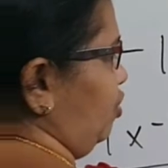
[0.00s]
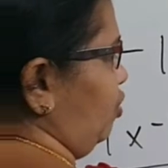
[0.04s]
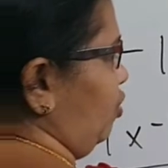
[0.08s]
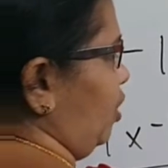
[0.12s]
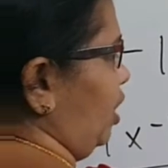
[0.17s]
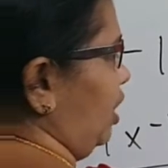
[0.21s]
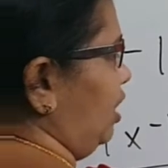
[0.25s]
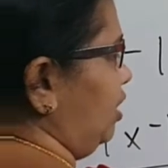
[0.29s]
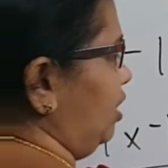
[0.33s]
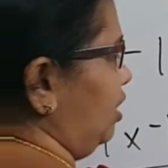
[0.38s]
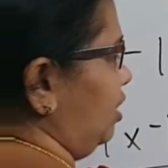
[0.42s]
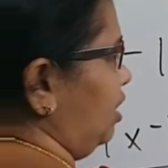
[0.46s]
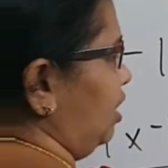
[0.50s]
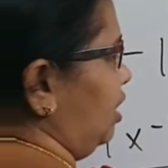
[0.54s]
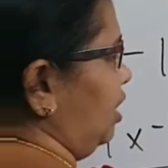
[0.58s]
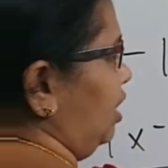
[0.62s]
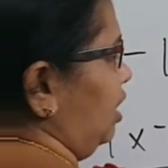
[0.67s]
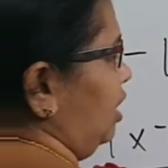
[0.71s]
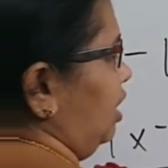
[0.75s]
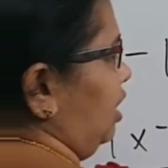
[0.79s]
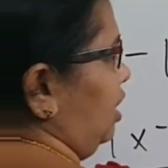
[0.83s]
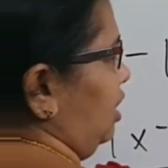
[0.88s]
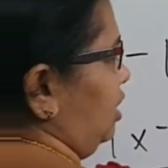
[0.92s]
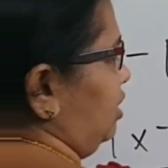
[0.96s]
1.
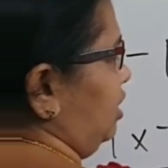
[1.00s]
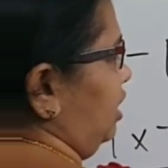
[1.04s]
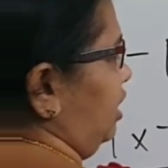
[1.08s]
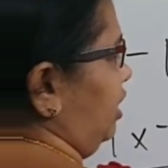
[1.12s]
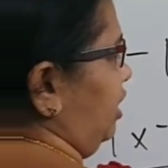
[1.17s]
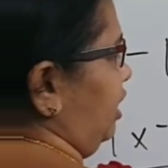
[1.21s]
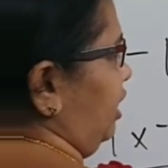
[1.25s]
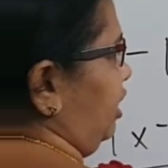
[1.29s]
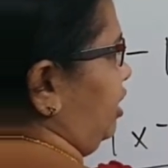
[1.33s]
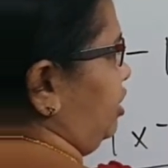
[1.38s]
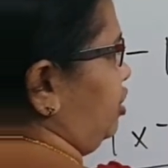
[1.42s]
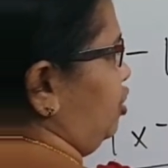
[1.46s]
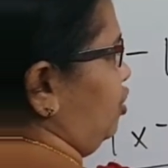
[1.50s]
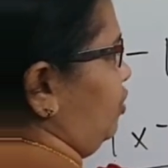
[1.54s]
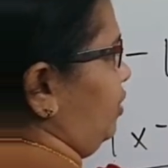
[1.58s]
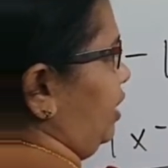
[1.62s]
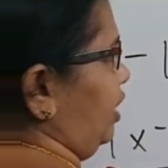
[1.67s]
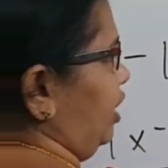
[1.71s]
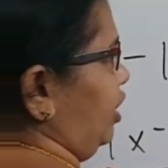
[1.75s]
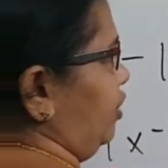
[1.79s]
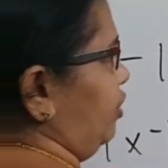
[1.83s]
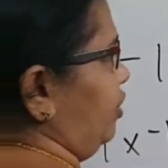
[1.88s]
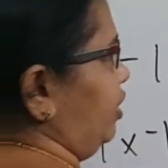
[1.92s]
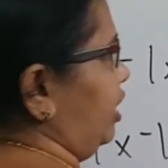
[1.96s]
Then negative 1
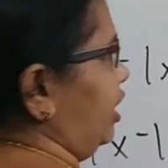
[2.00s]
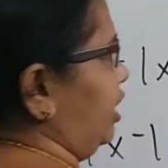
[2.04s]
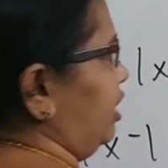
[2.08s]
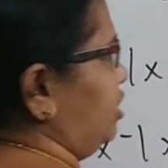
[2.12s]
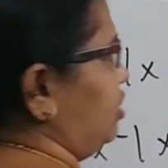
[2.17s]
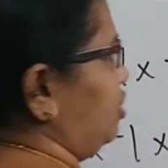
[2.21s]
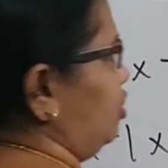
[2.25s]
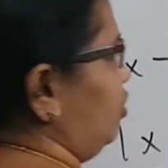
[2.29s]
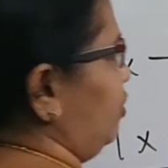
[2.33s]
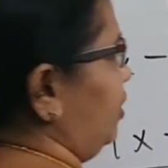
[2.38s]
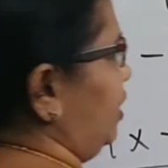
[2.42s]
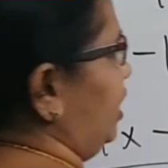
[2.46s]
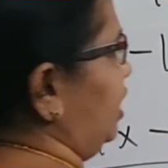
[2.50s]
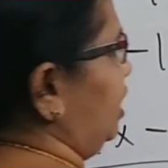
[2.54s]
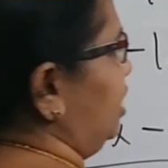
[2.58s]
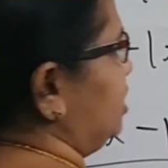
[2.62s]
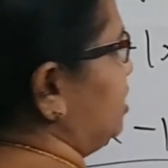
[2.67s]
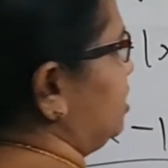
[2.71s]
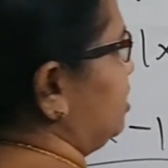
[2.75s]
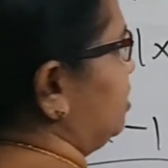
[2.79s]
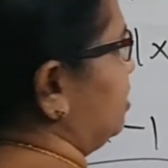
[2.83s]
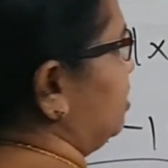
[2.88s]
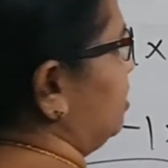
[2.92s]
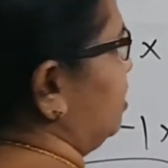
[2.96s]
into negative 1
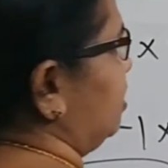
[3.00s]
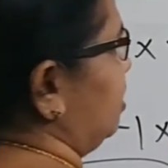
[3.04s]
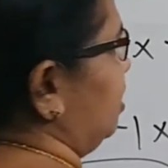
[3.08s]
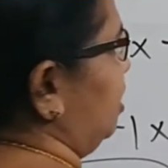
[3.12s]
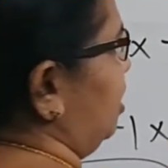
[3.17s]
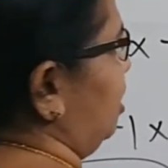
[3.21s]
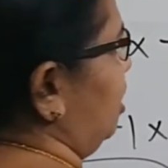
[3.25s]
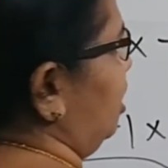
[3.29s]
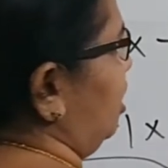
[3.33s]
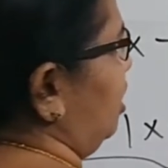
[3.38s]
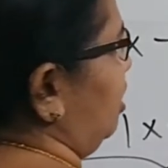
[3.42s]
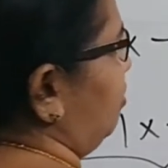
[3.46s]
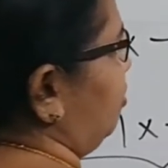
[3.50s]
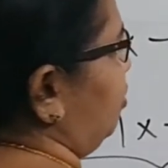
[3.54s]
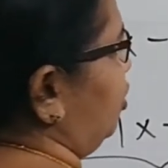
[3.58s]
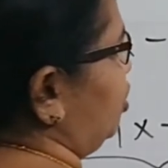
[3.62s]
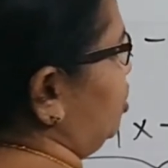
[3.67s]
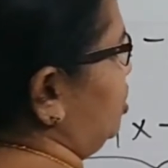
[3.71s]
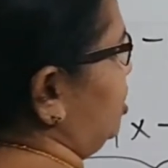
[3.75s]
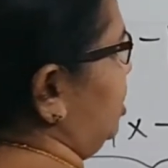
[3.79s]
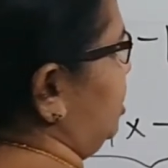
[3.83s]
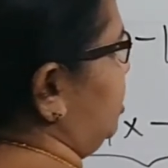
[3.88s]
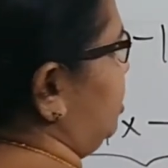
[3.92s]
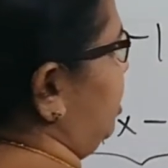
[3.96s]
is
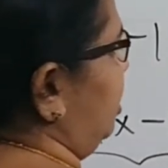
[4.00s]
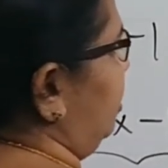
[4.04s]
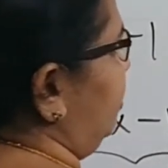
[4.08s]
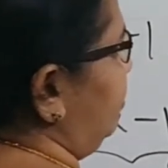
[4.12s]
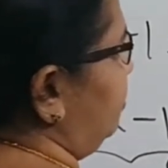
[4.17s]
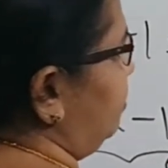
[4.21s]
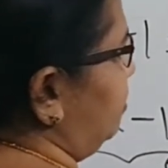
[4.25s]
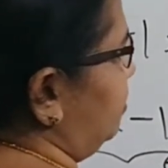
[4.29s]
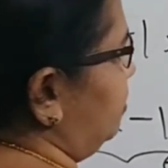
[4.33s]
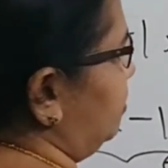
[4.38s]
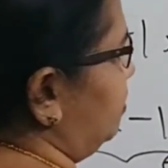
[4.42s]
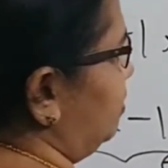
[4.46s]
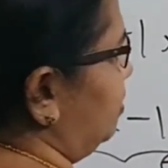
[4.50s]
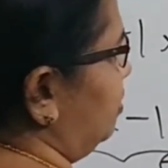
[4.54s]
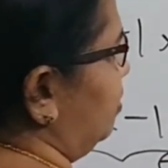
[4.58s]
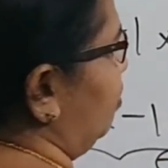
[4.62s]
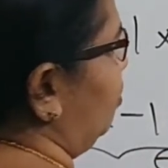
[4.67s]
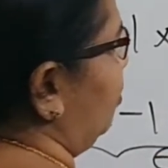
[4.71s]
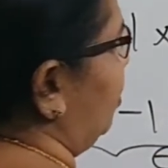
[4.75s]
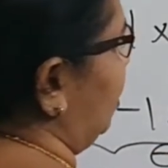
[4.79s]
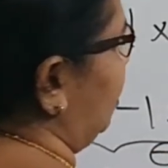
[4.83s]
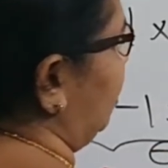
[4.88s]
positive 1.